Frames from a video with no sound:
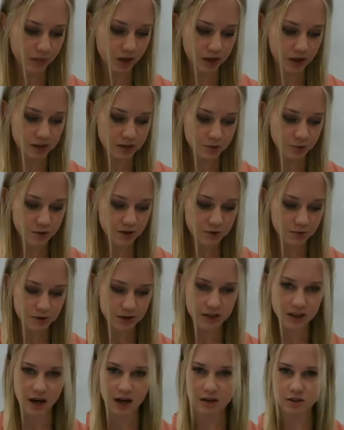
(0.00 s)
let's
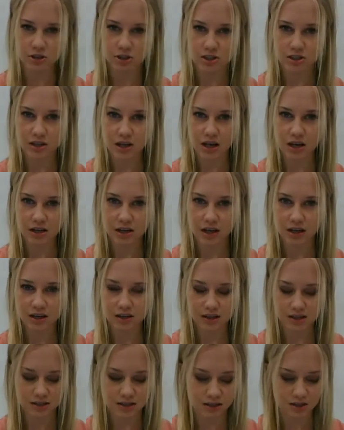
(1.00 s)
reread that just and kind
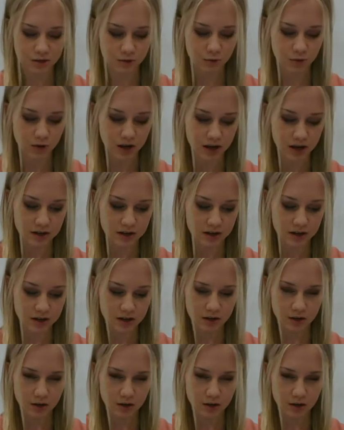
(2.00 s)
of listen to what